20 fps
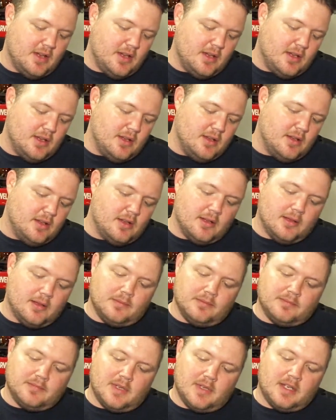
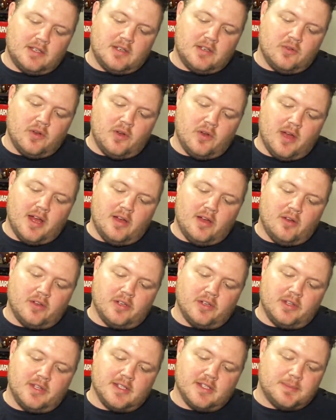and don't know how good
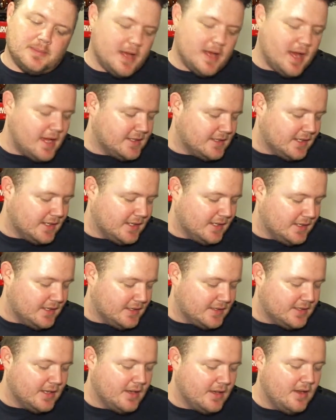this plastic
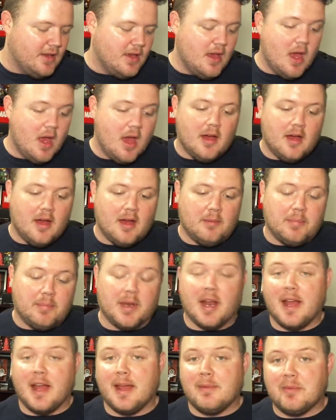is, but I
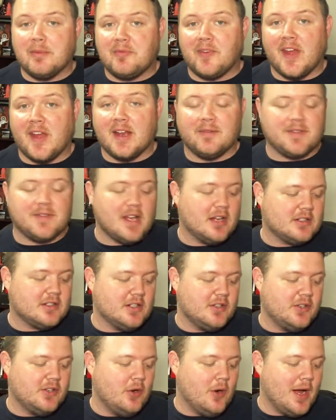am a fan of Doctor
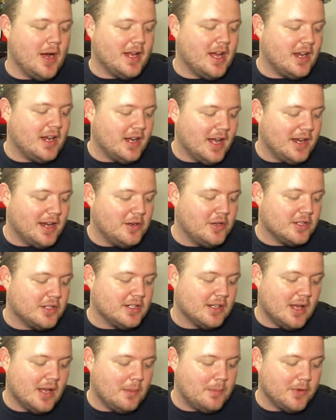Who. I kind of got hooked a
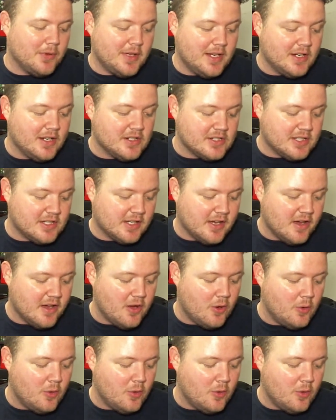couple years ago.